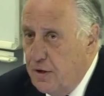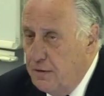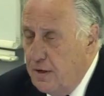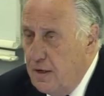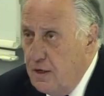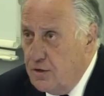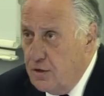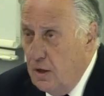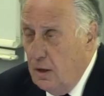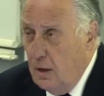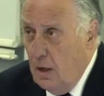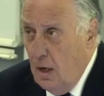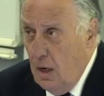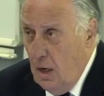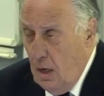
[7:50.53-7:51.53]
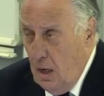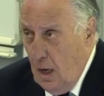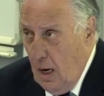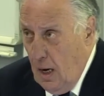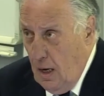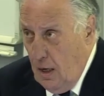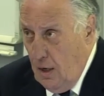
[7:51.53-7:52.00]
Now, these
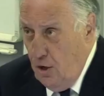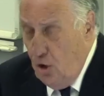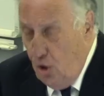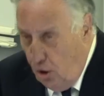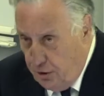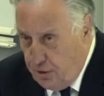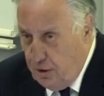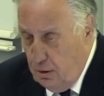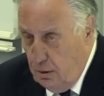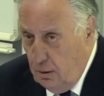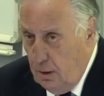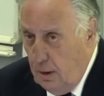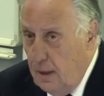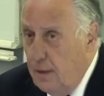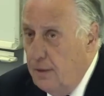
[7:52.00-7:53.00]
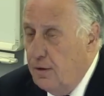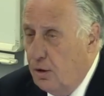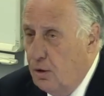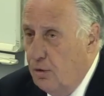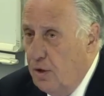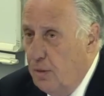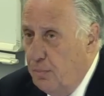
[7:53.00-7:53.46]
are not in the
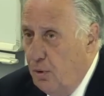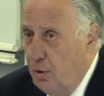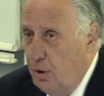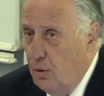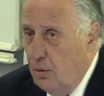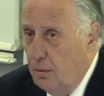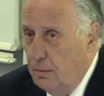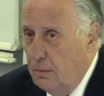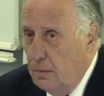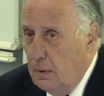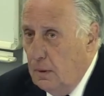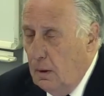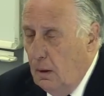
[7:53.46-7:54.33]
Code Napoleon.